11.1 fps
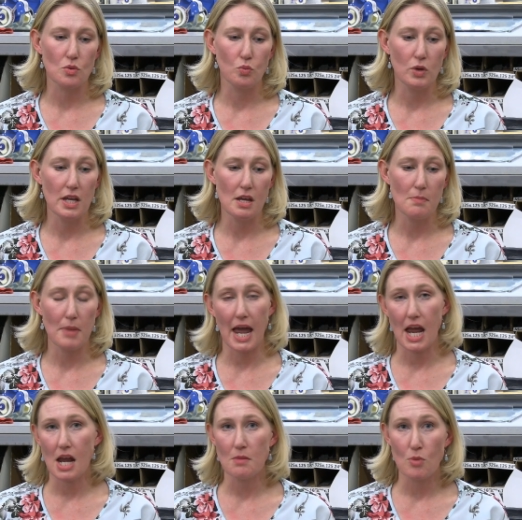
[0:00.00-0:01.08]
we
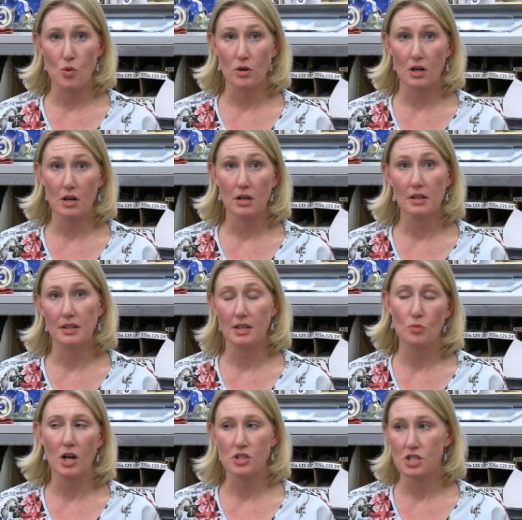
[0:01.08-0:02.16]
pay more in
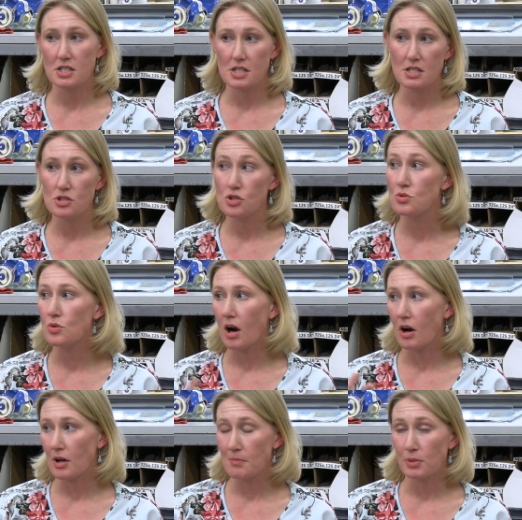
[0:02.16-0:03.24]
Washington to
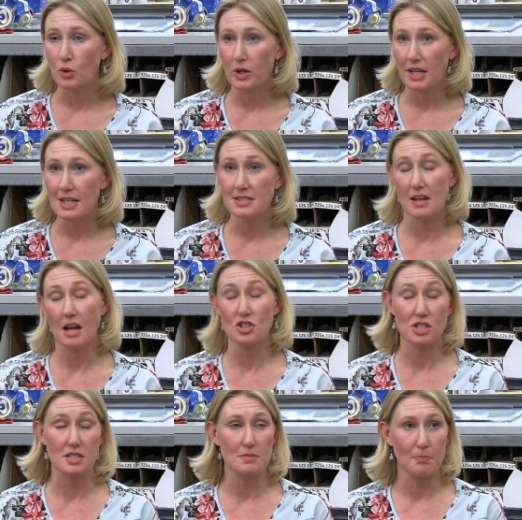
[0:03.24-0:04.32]
our employees, not
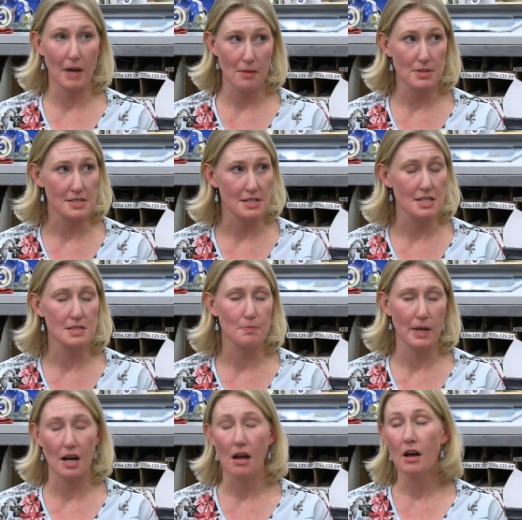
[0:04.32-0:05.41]
just my business,
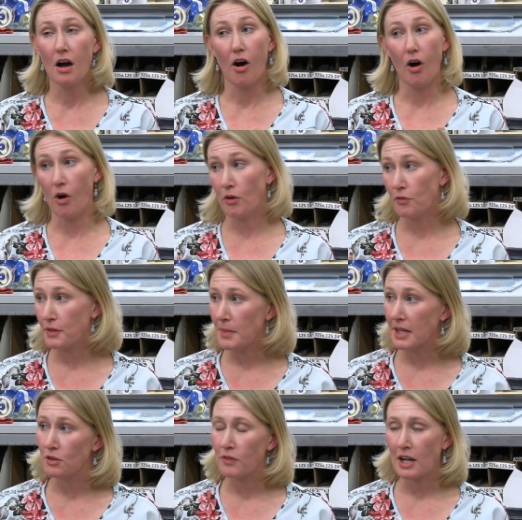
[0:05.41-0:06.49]
but all of the
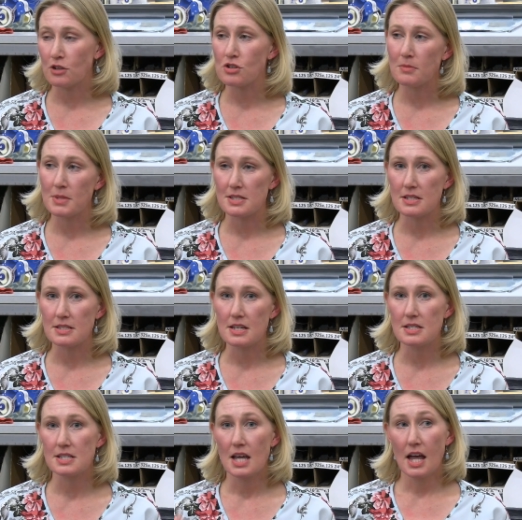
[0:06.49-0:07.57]
manufacturing businesses,